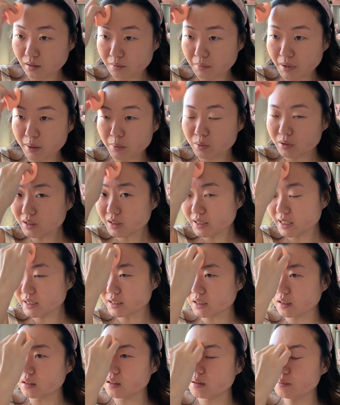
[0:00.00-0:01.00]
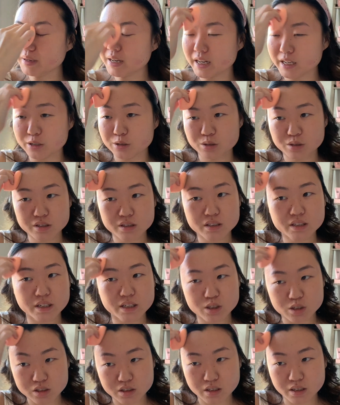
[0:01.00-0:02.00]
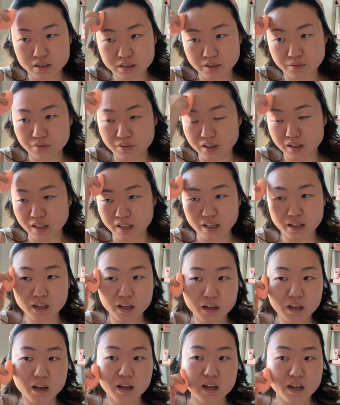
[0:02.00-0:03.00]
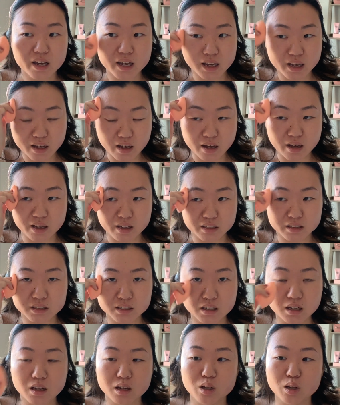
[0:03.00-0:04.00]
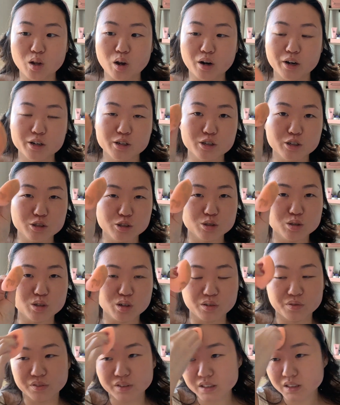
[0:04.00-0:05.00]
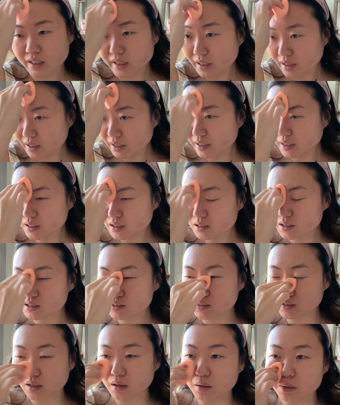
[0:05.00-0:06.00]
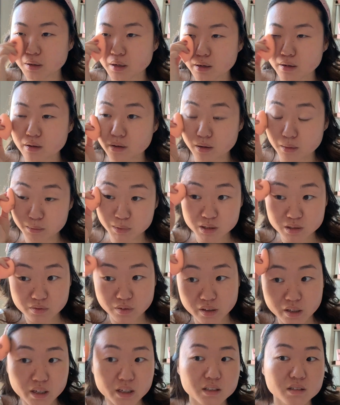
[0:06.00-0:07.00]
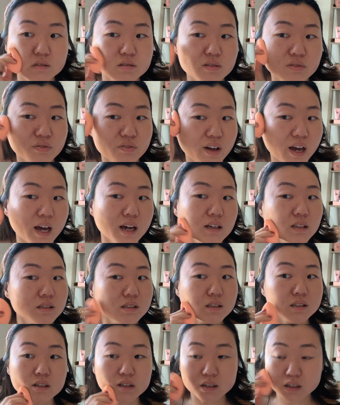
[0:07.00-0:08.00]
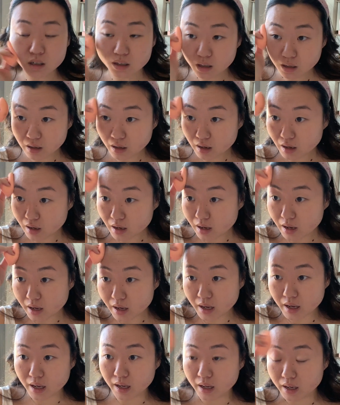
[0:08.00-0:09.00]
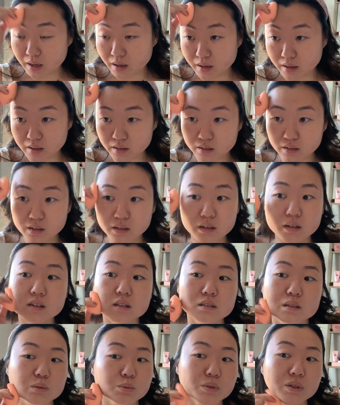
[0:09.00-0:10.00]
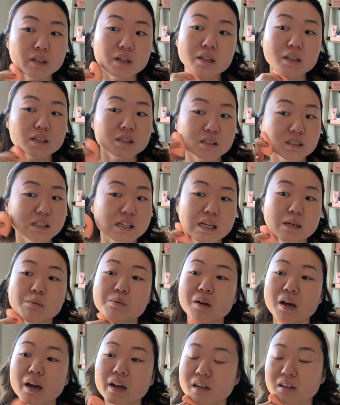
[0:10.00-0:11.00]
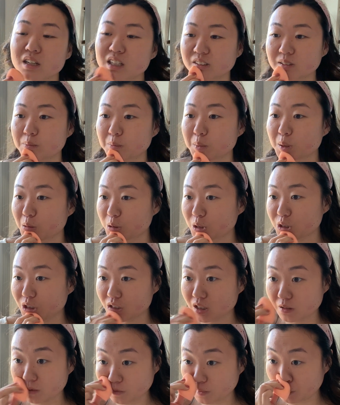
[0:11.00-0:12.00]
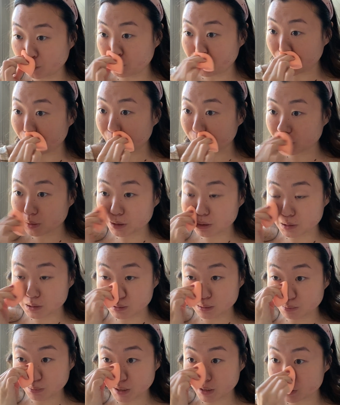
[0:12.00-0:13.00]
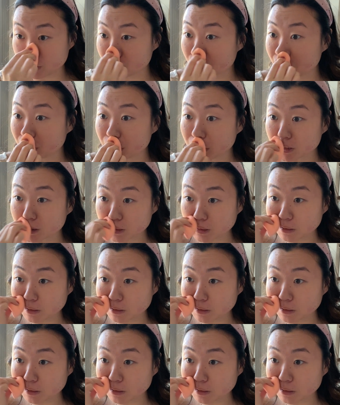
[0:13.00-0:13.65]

I will say it's a little bit interesting just because I feel like it's a larger surface area, so I almost feel like it's faster, and it's really the same kind of motion for both sponges.